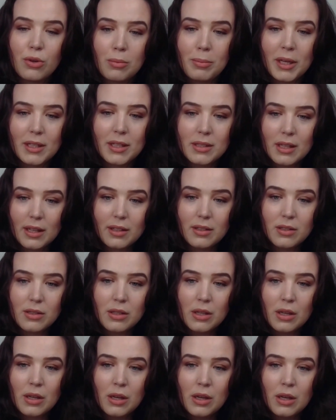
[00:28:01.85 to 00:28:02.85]
it makes sense.
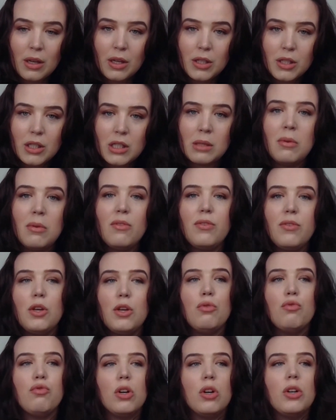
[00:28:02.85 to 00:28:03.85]
Some of
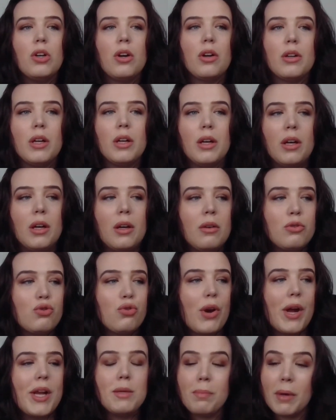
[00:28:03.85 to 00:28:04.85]
you run on a
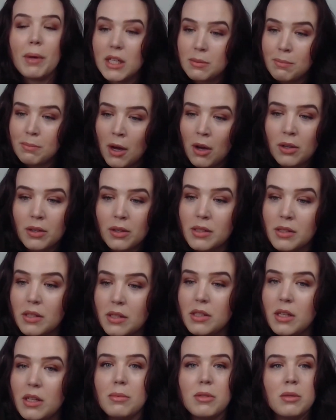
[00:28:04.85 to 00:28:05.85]
trend-based marketing
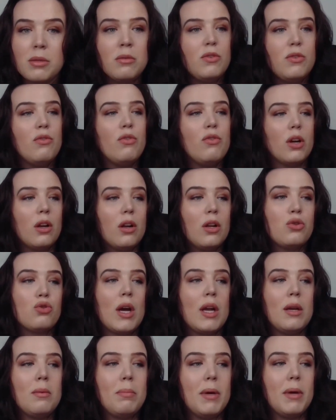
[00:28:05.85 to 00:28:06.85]
system. Some of you run on a
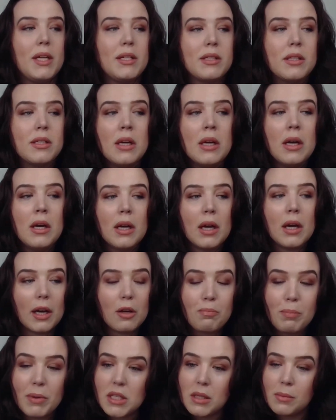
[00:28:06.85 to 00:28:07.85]
trend-based kind
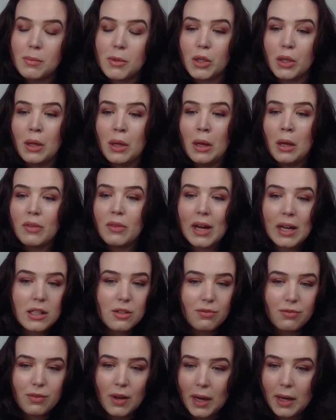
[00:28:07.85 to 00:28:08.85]
of business model. That's
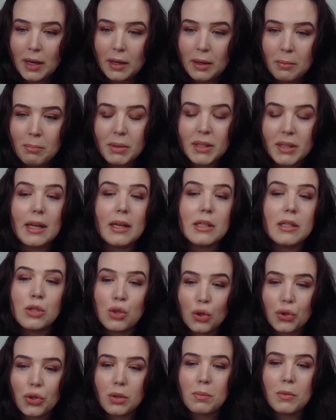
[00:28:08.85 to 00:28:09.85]
fine, but that is
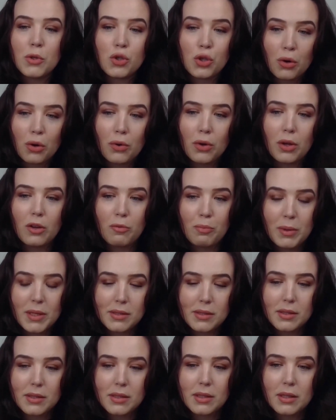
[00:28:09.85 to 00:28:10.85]
not the majority of
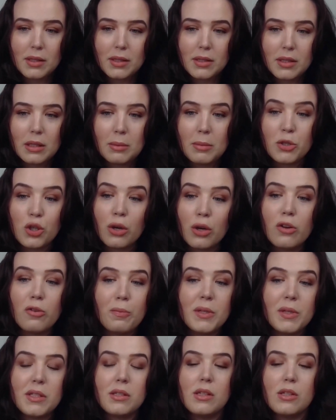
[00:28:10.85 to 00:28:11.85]
businesses. And the majority of
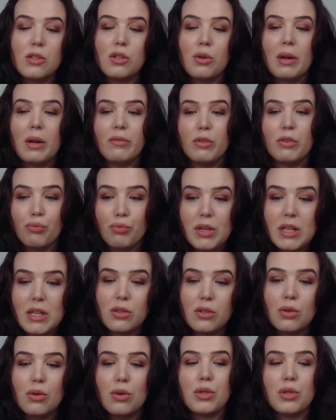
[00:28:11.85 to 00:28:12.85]
businesses don't have the
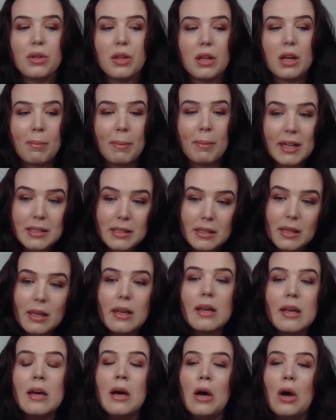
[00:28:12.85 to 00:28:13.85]
resource or the
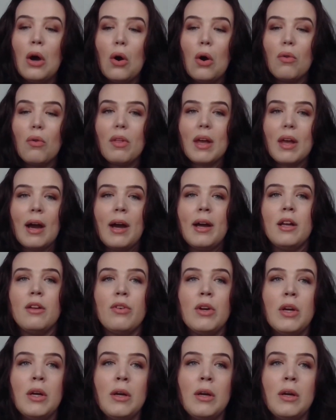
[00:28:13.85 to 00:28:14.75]
capacity or the kind of